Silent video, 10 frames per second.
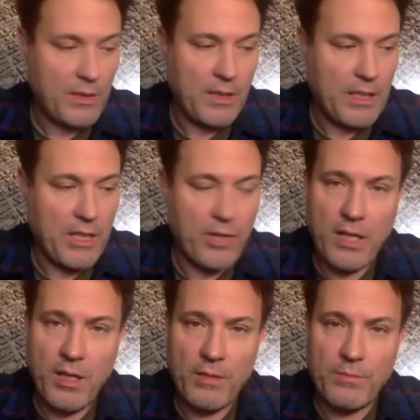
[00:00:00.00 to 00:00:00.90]
Hear,
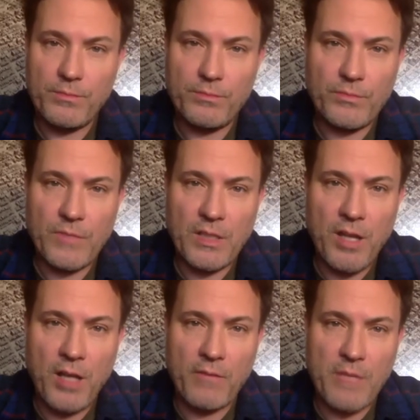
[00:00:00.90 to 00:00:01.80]
hear.
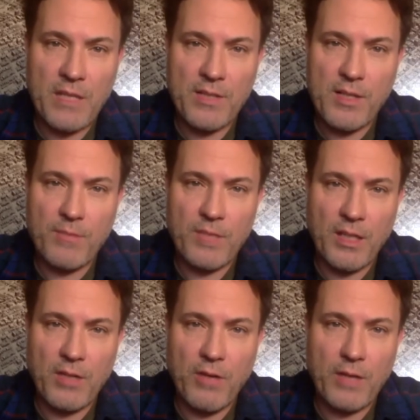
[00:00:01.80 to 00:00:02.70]
Y'all have made something
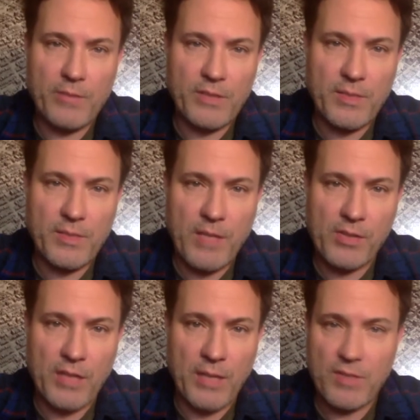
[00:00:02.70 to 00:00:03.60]
incredibly
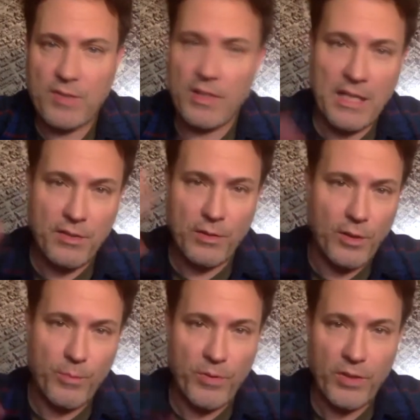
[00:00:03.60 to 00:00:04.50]
special. I'm just an
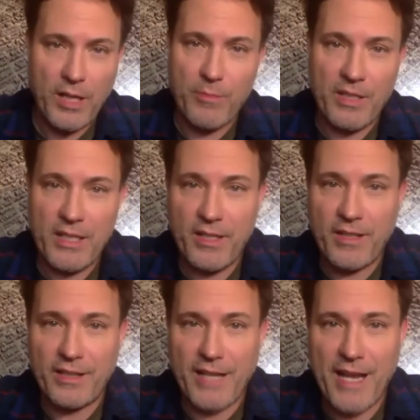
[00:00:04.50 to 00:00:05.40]
interloper coming in
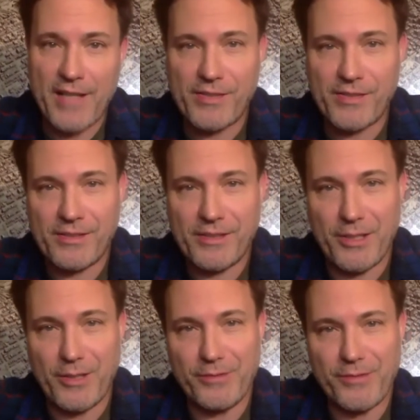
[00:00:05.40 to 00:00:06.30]
on the last, you
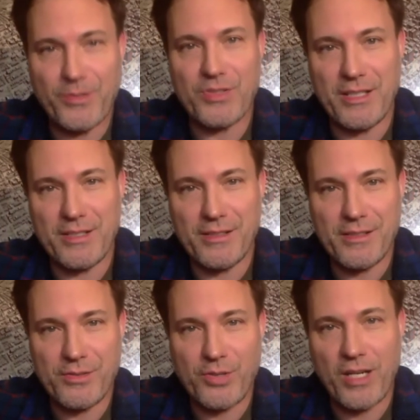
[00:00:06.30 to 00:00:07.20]
know, few
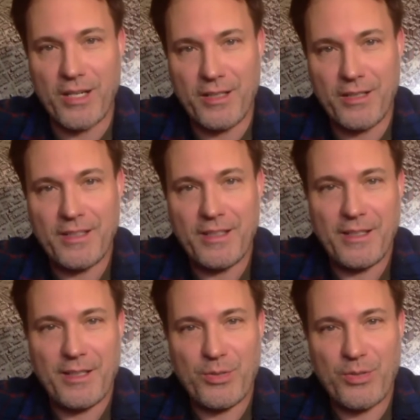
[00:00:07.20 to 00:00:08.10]
seasons, trying
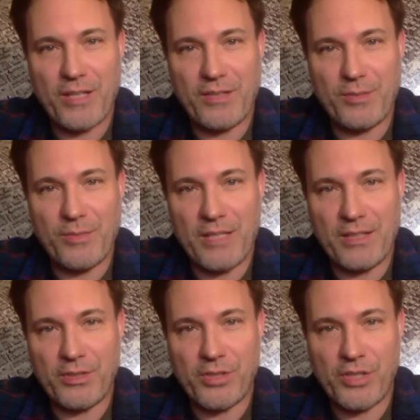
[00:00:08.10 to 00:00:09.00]
to do my
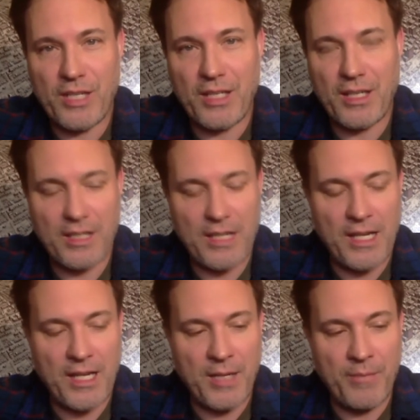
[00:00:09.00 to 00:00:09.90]
little shtick.
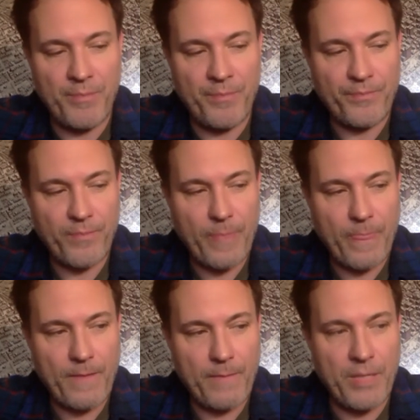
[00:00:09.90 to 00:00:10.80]

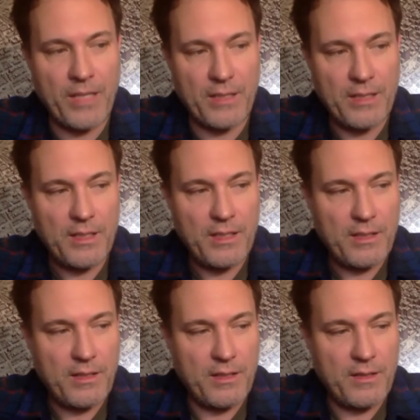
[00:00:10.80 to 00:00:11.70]
But
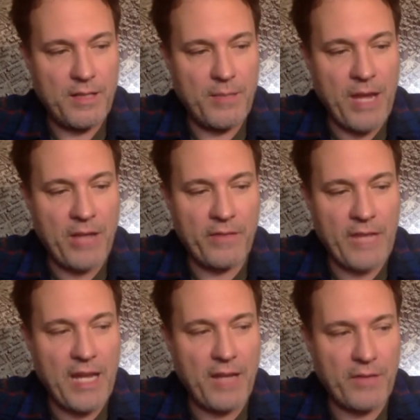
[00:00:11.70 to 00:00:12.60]
the amount I
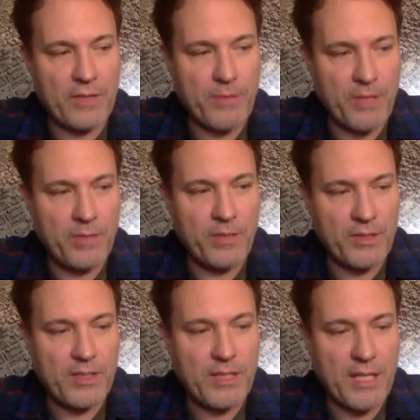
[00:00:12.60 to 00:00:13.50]
have
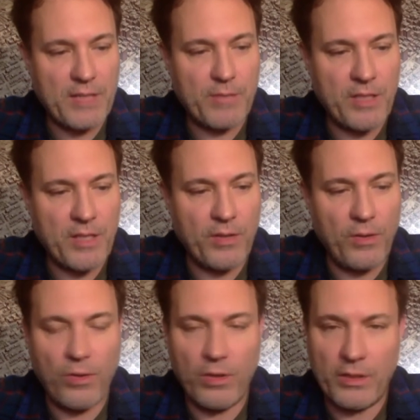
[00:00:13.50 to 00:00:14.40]
experienced has been, on the
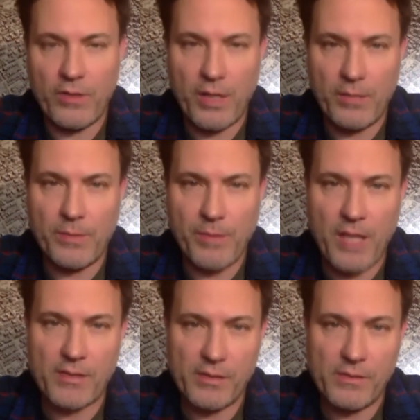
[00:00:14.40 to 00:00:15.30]
whole, incredibly
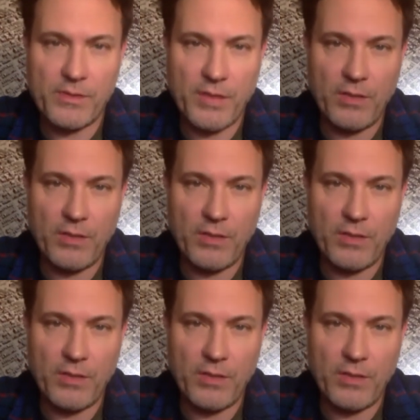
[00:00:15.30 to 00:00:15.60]
positive. So,